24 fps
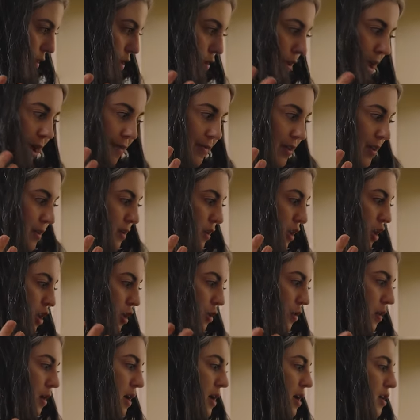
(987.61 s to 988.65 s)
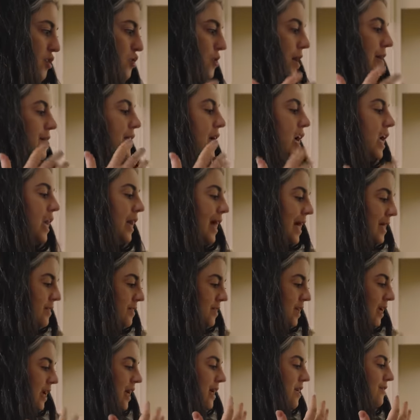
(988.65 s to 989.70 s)
I don't have a, you know, so I have that
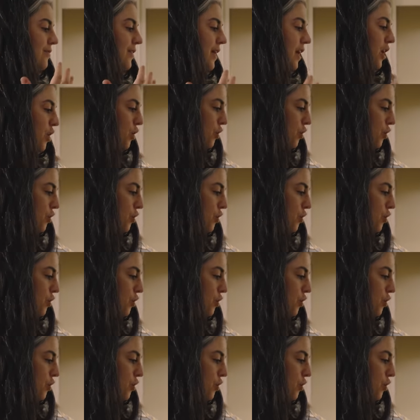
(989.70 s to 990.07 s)
classic kind of like